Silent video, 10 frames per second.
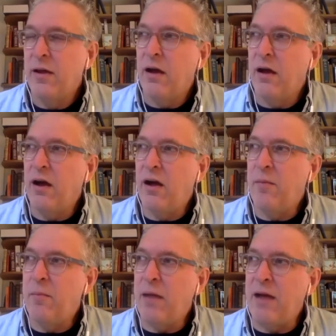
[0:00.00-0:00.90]

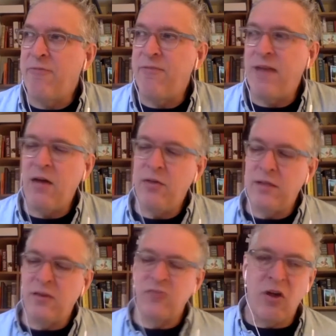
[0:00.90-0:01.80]
I found
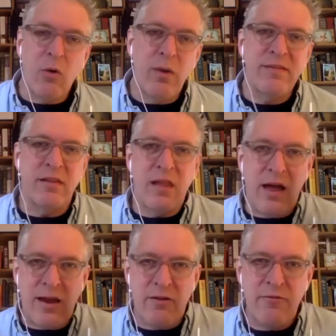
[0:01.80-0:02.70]
that there's always a
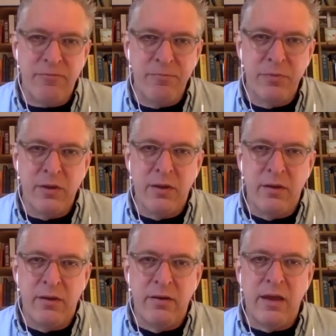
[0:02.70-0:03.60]
lot of
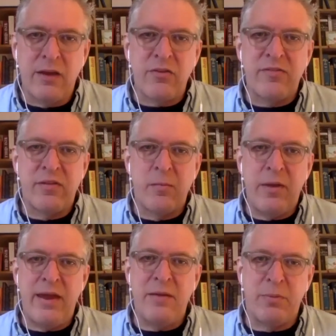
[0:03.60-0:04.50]
not just
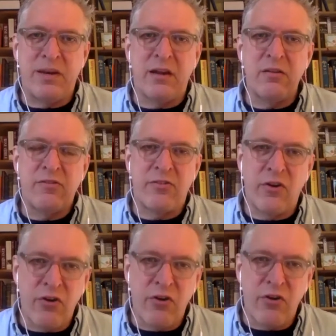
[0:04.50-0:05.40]
debate, but
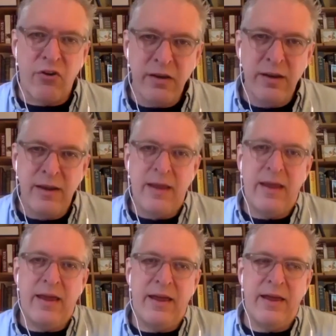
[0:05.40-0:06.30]
concern
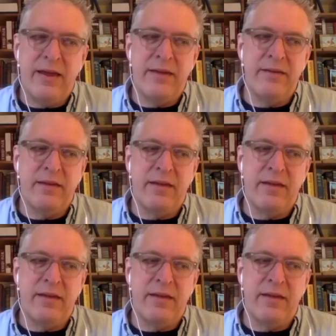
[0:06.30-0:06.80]
and